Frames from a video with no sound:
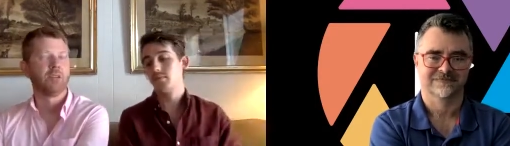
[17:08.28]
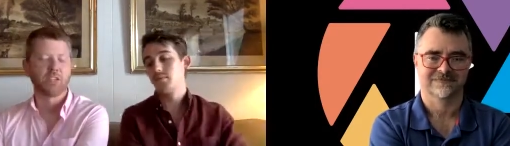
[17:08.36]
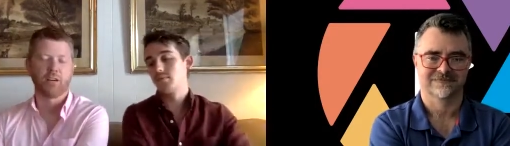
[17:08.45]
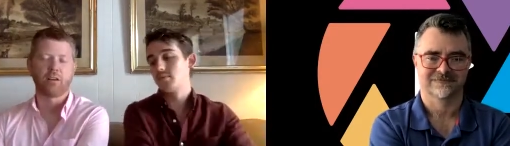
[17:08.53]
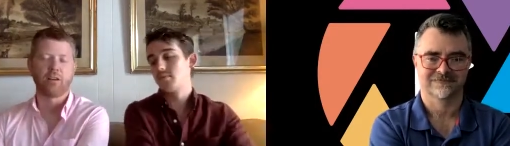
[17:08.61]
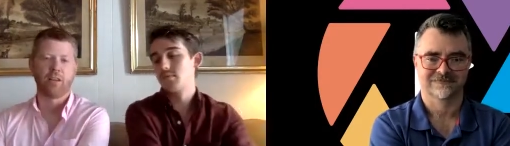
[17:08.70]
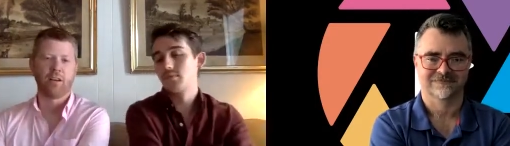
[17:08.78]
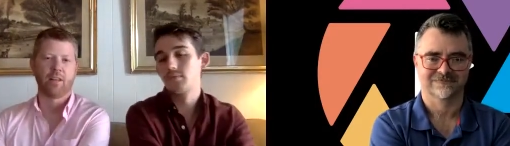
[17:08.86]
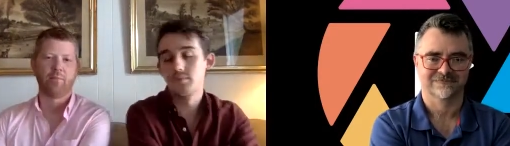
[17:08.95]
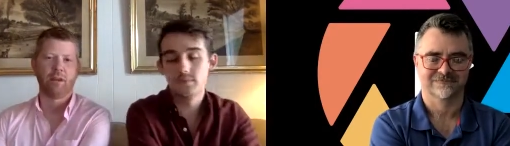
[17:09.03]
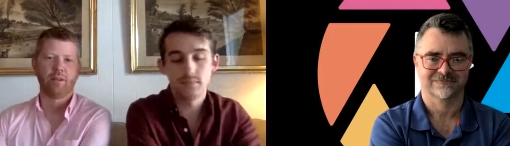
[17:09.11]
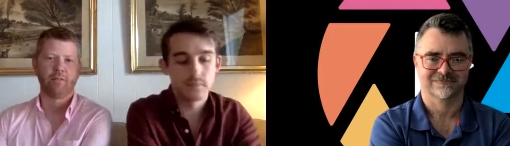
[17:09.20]
Speaker 1: talk a lot
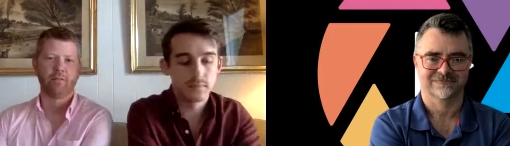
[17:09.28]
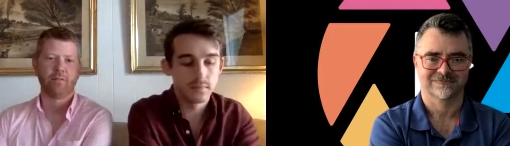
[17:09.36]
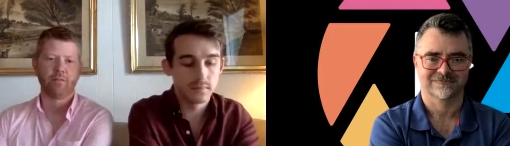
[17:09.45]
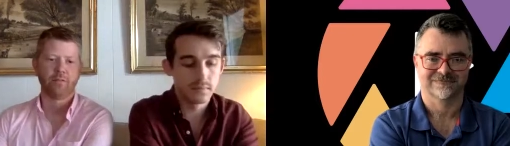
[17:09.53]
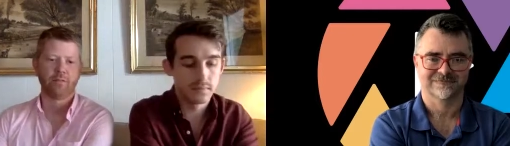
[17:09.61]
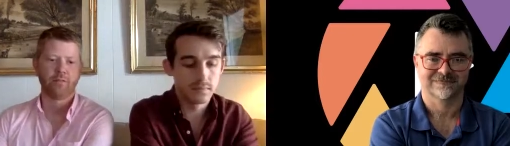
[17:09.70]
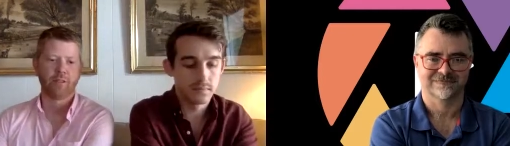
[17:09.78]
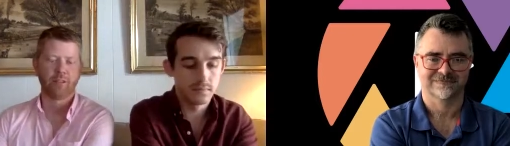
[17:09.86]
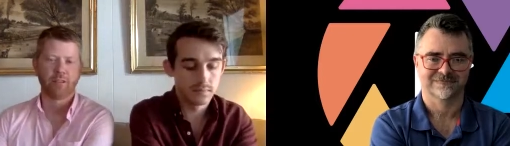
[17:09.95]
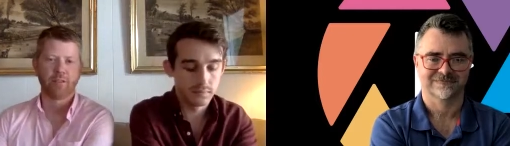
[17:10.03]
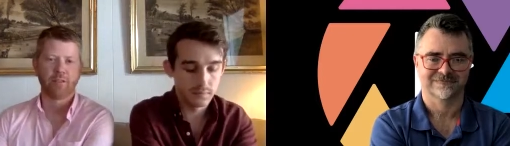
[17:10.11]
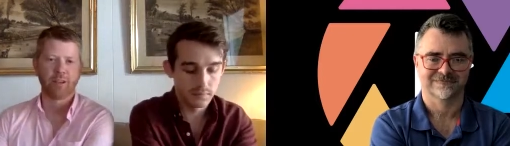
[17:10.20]
about the
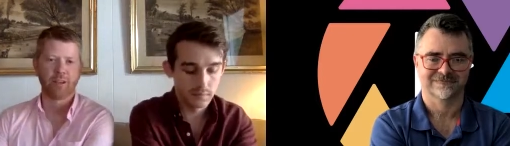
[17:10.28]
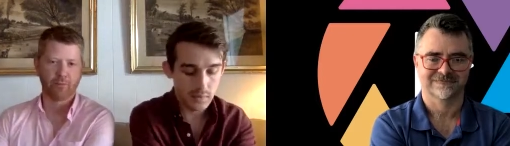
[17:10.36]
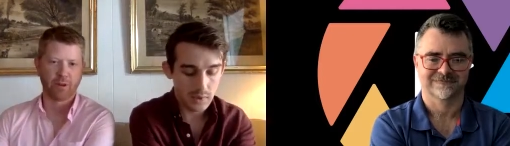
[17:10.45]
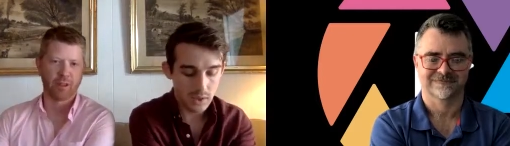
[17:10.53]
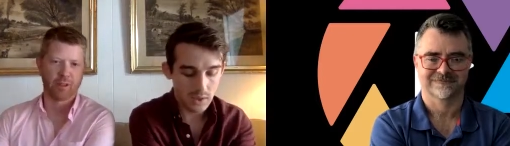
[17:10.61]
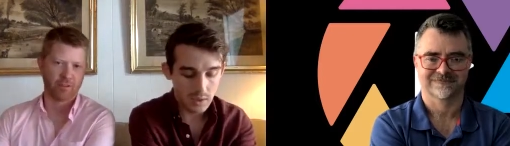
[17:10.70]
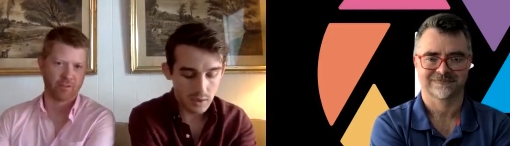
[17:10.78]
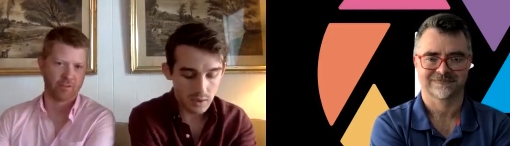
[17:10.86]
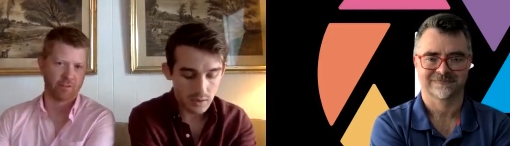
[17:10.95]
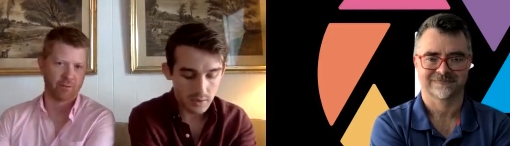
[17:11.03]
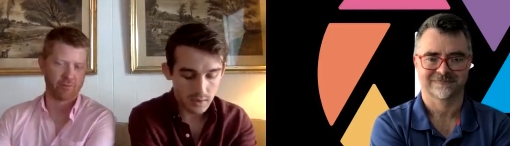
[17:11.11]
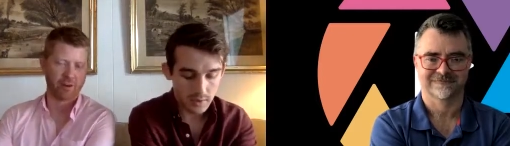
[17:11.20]
you know one of the sort of
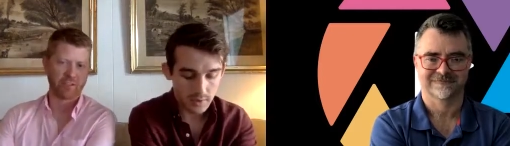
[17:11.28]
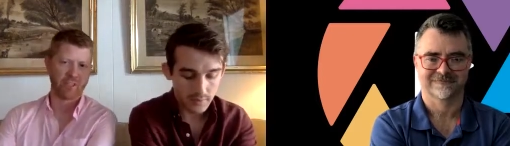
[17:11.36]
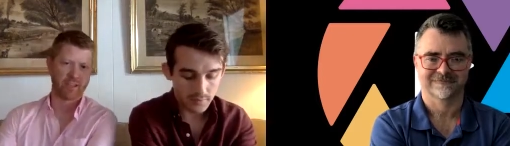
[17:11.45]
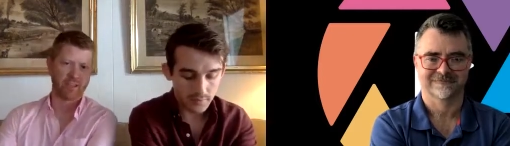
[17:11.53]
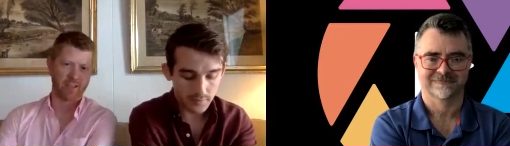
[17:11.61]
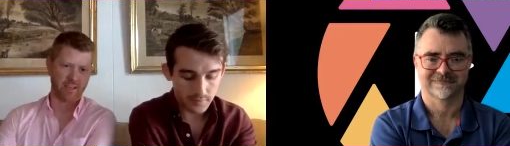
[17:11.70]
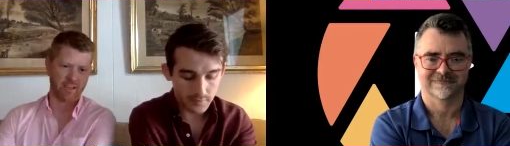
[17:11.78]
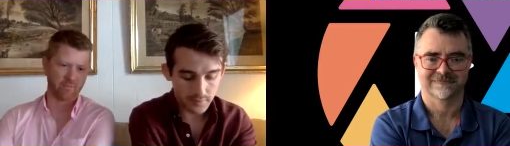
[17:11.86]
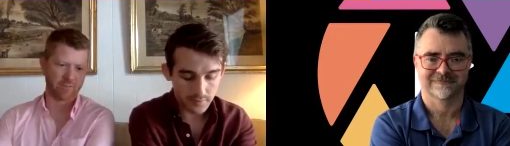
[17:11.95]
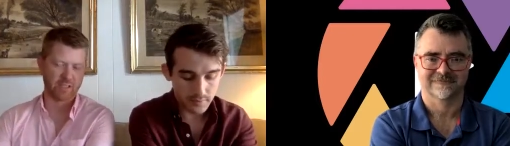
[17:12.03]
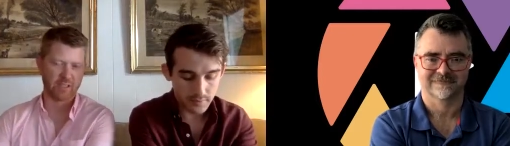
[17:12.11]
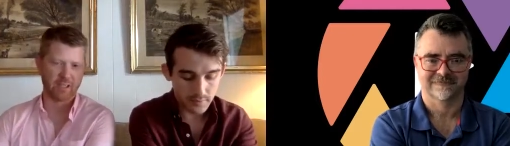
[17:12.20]
overarching
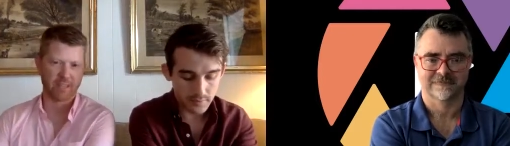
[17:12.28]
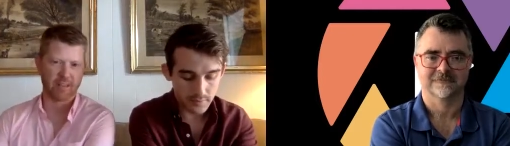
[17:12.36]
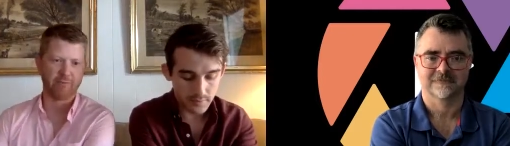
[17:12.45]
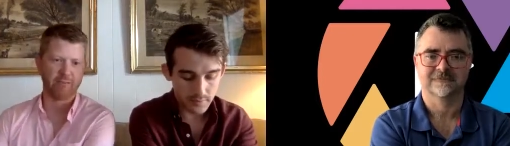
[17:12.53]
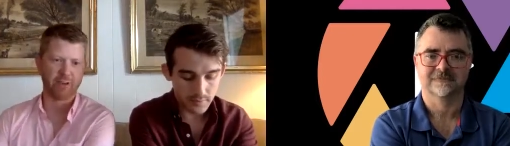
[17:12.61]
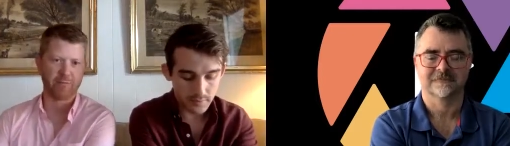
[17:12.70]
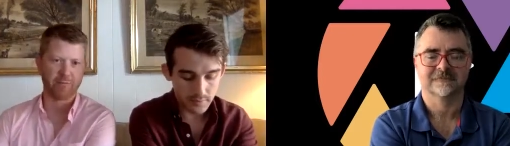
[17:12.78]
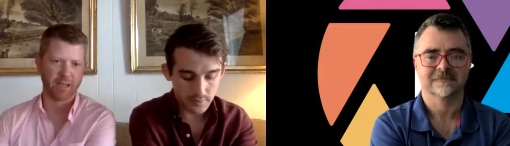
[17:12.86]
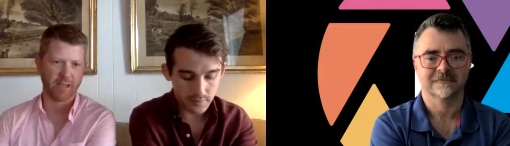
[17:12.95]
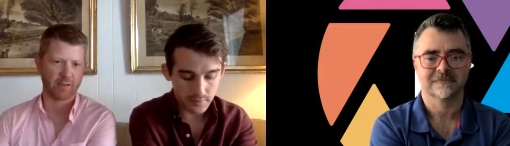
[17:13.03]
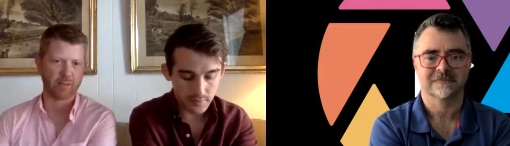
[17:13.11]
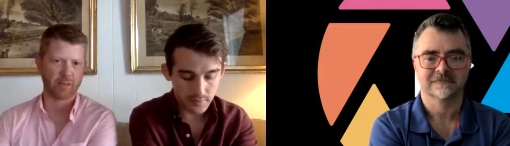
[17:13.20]
themes in the film
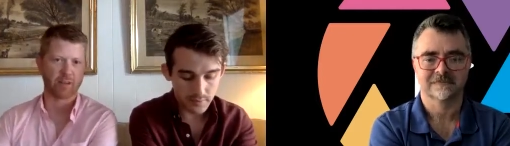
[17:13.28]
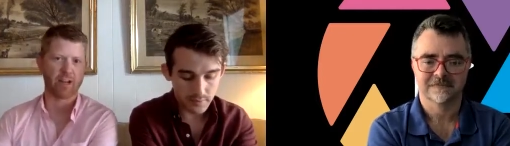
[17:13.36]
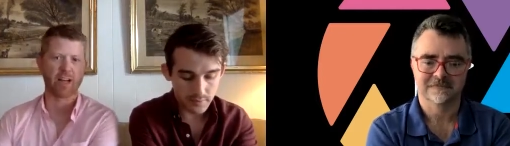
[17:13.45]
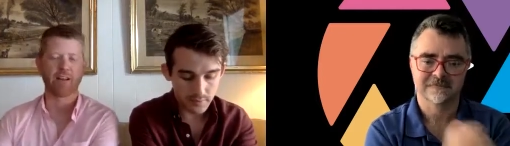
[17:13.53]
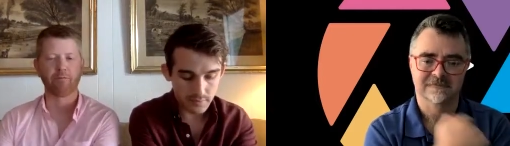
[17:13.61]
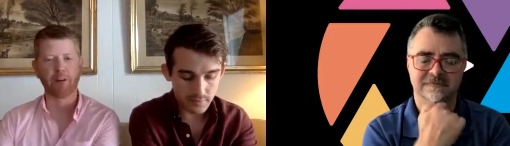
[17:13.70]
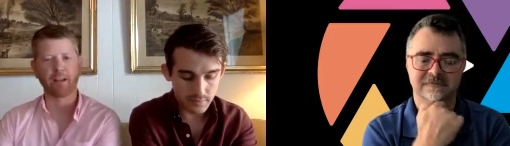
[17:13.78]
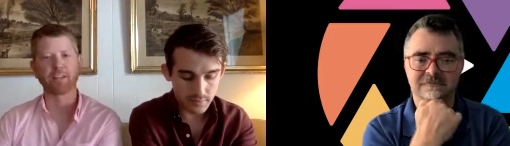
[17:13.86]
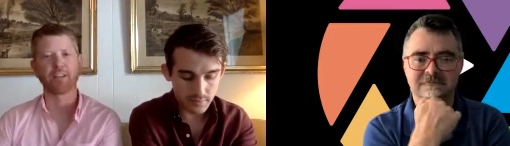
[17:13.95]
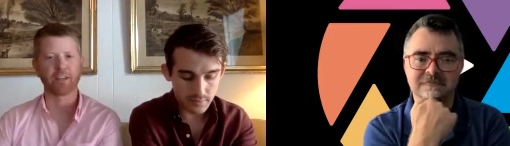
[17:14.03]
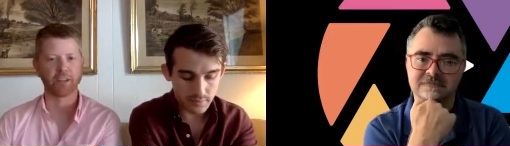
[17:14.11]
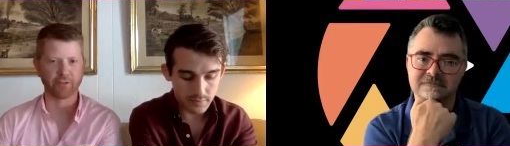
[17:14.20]
being about kind of
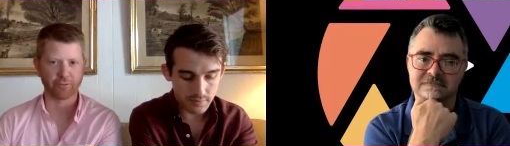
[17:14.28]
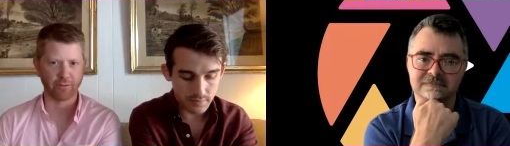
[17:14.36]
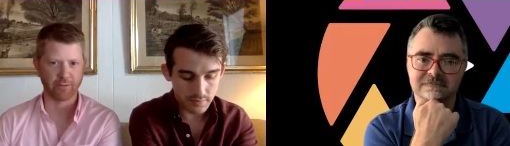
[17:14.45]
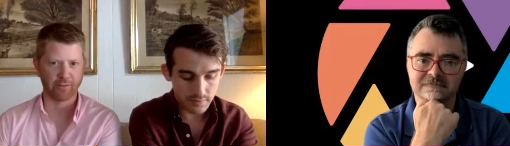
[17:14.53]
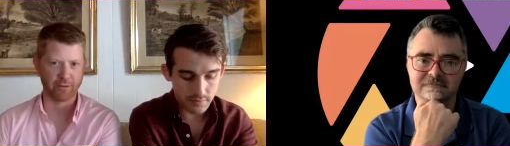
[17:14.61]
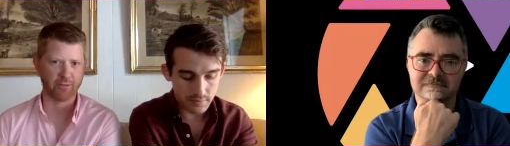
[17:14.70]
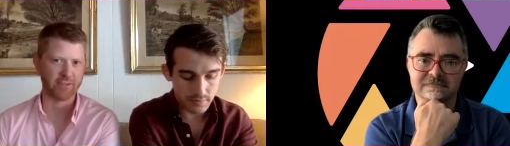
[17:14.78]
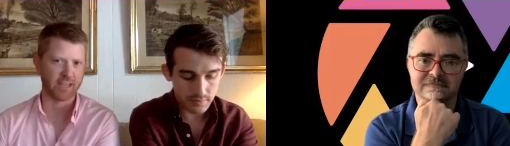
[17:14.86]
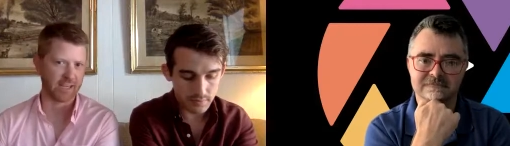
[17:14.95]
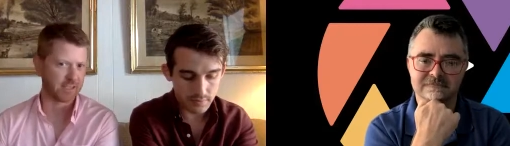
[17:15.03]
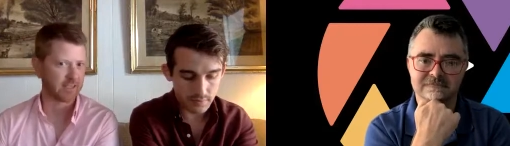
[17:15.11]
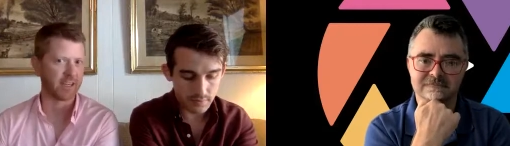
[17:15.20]
wresting control of your own
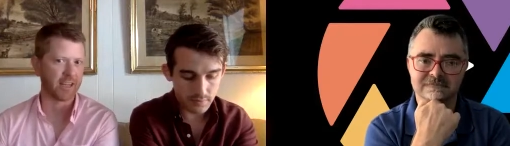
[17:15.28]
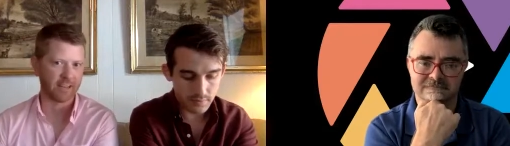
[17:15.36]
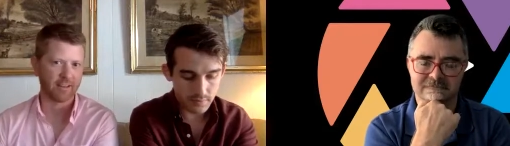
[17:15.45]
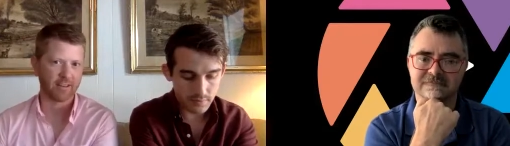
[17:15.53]
destiny,